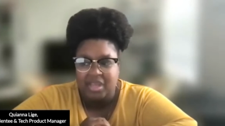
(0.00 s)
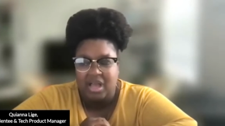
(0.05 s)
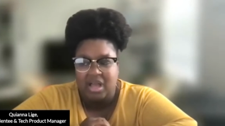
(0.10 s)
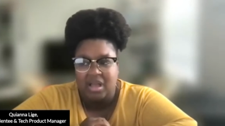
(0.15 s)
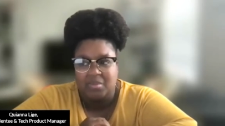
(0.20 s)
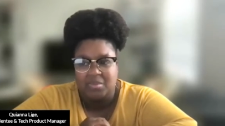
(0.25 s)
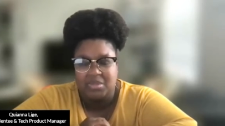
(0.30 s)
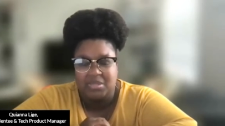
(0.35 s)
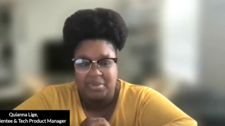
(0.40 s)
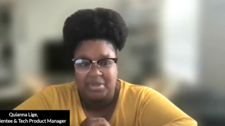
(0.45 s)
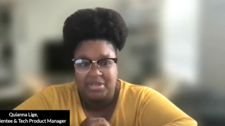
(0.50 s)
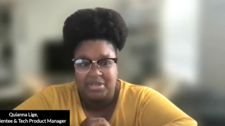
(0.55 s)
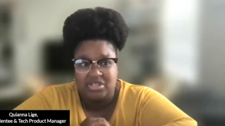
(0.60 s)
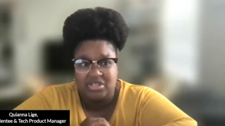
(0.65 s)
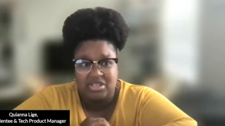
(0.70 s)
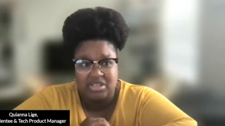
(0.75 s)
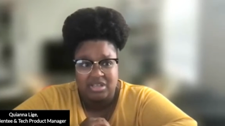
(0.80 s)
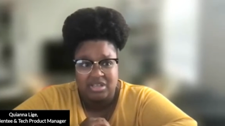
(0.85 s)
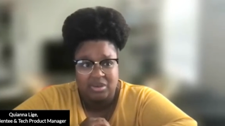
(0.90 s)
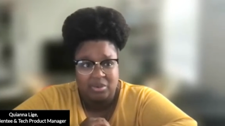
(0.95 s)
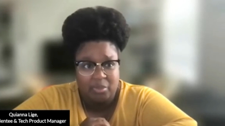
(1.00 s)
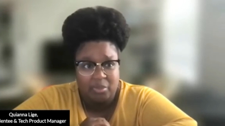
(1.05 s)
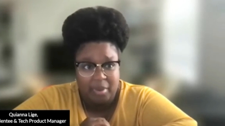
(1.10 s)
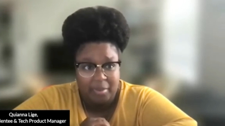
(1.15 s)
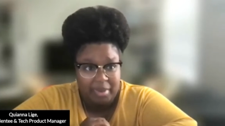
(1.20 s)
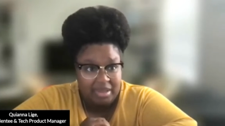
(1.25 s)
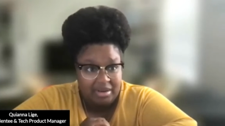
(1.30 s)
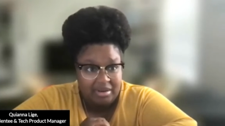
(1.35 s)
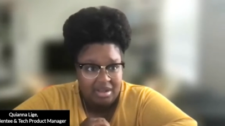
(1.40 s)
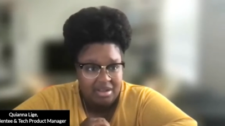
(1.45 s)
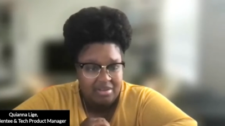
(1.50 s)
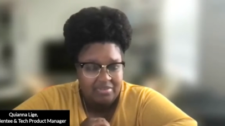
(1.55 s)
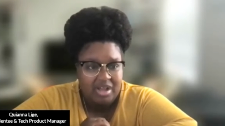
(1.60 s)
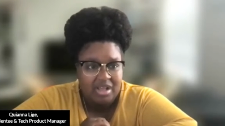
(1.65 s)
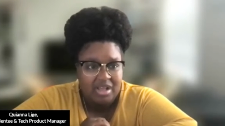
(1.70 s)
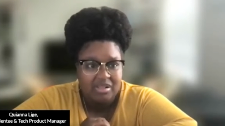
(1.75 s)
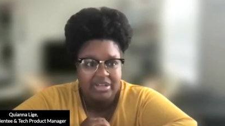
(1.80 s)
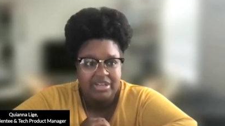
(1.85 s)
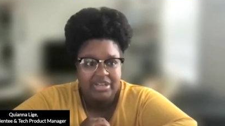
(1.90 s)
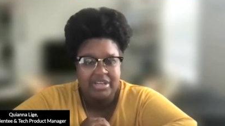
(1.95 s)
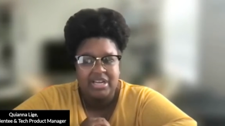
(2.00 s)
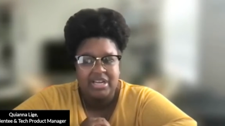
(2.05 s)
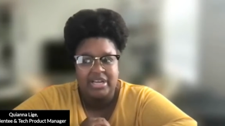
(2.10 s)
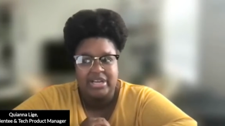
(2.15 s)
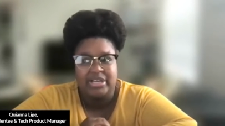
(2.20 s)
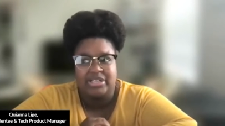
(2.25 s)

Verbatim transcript: um, especially women of color